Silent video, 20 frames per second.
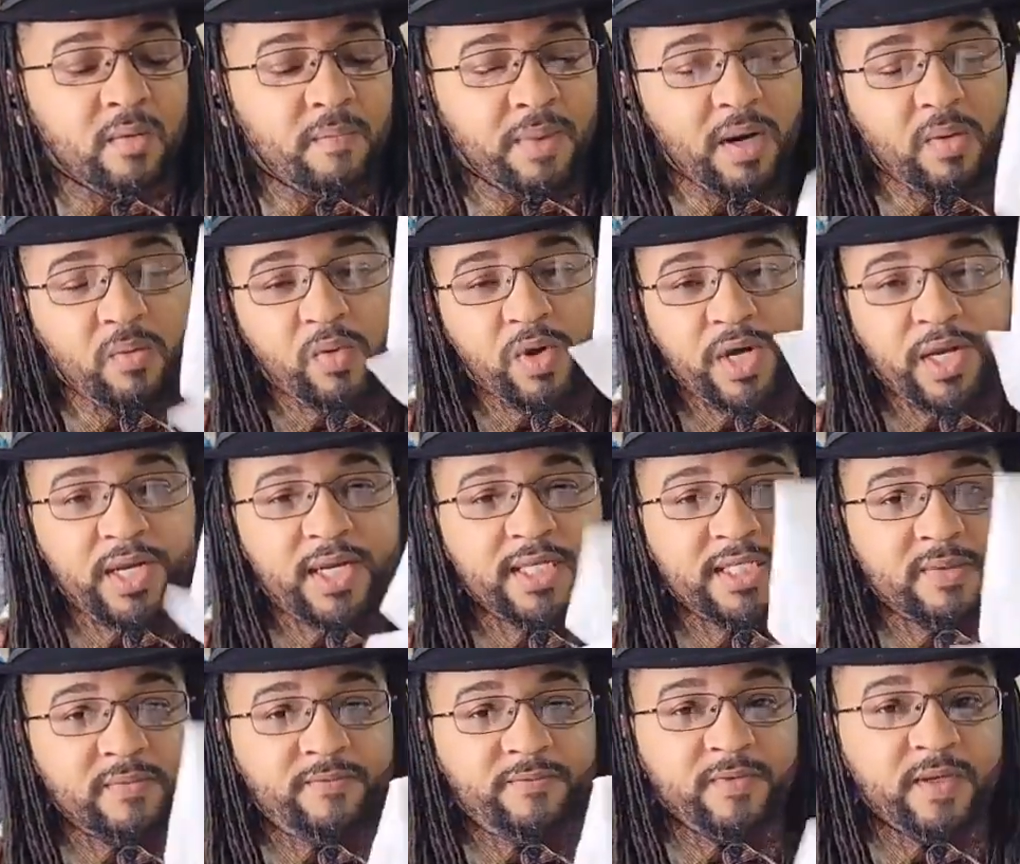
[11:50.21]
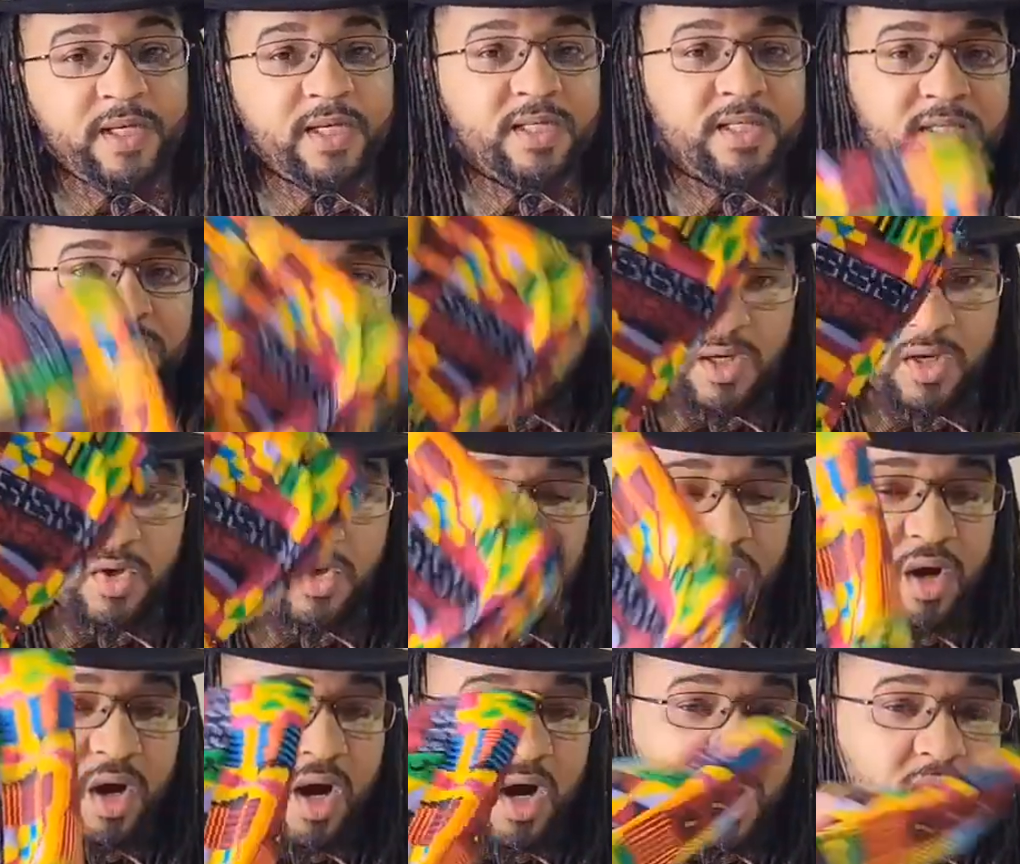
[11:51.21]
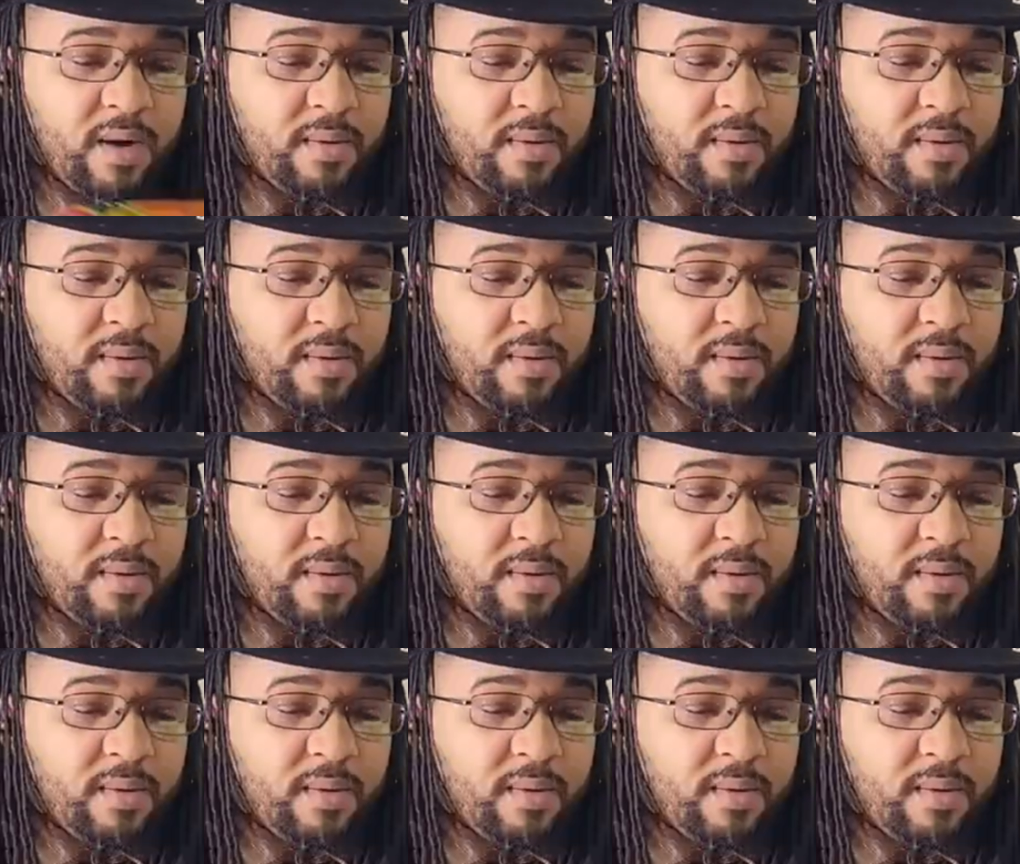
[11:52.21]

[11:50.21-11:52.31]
But we're going to get some fleece, your